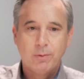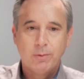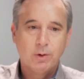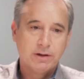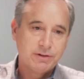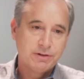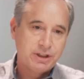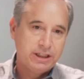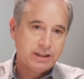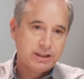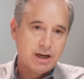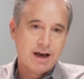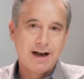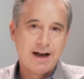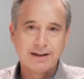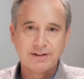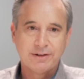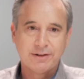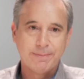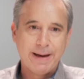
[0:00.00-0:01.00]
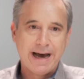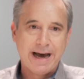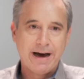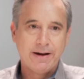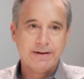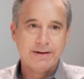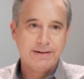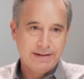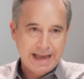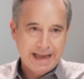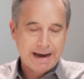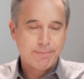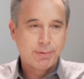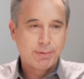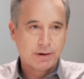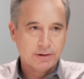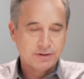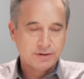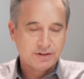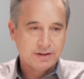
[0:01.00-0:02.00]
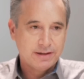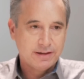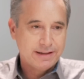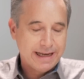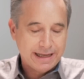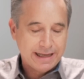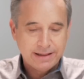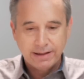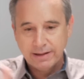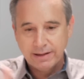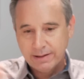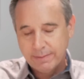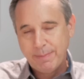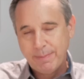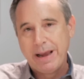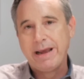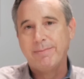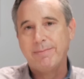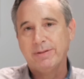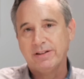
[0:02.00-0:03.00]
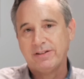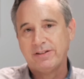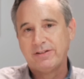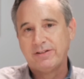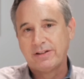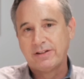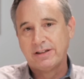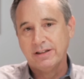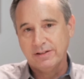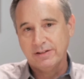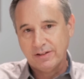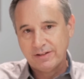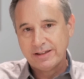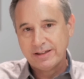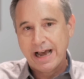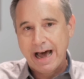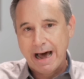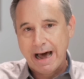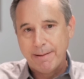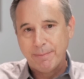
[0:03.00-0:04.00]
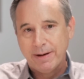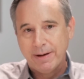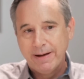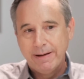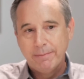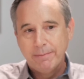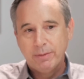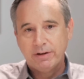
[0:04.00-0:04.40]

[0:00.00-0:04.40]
well, if she talks about that person, then the payments can stop.